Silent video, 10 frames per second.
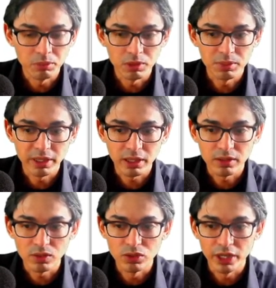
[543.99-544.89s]
In my case,
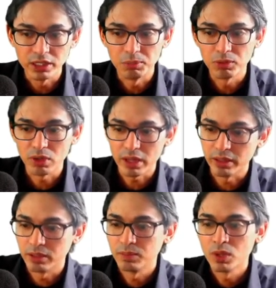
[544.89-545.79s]
it's JD Posada.
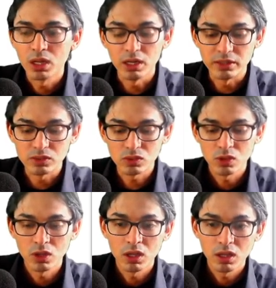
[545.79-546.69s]

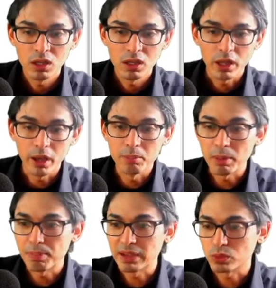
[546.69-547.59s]
And my
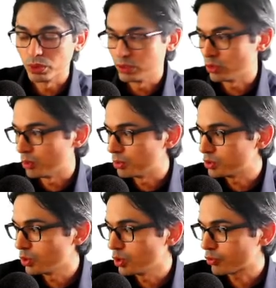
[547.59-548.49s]
password. So I'm going to
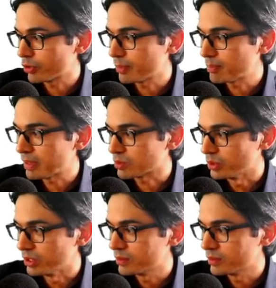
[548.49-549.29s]
look for my password.